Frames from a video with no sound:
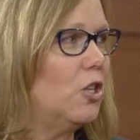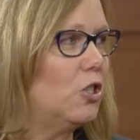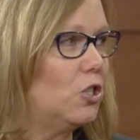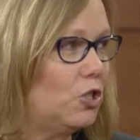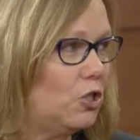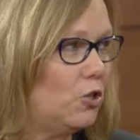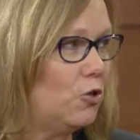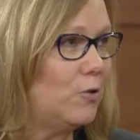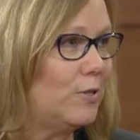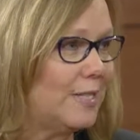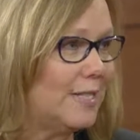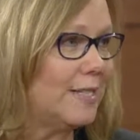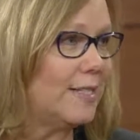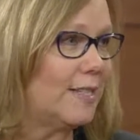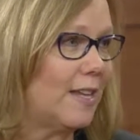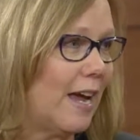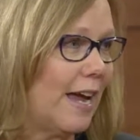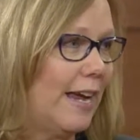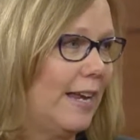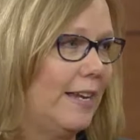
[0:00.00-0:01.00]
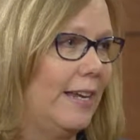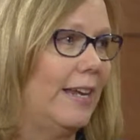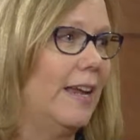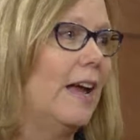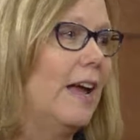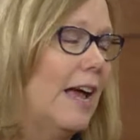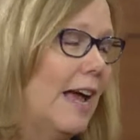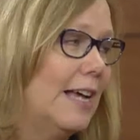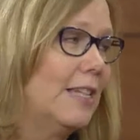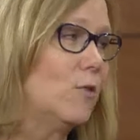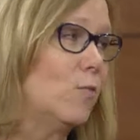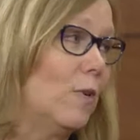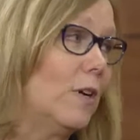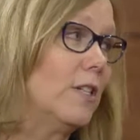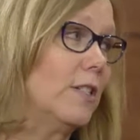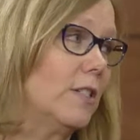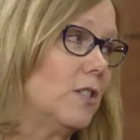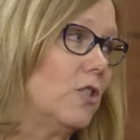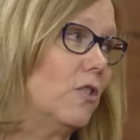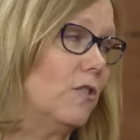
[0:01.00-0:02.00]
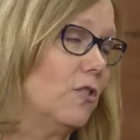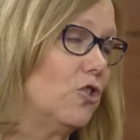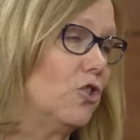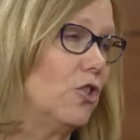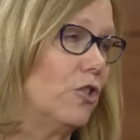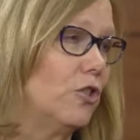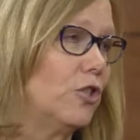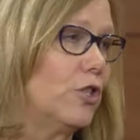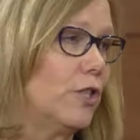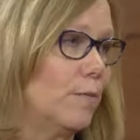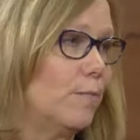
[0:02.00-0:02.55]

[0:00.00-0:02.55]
to society as well as to the church. So